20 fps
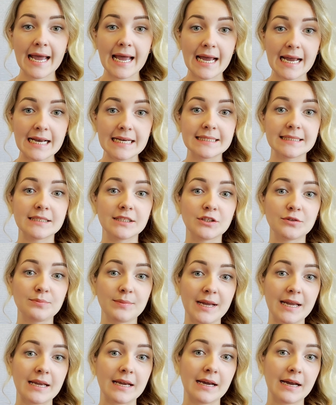as it
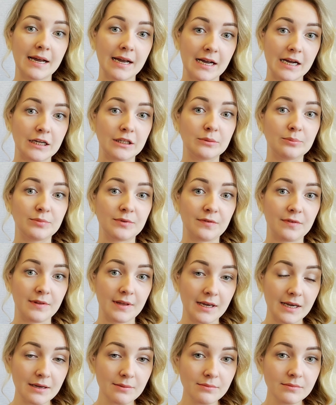may help
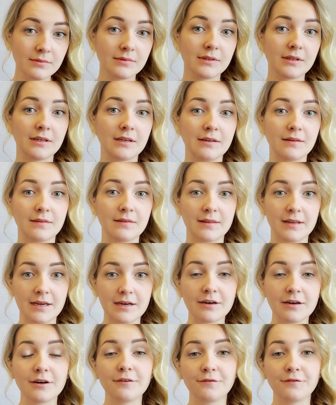them in
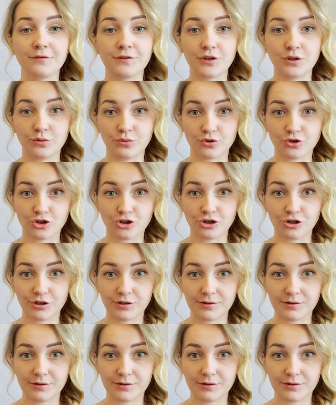their future.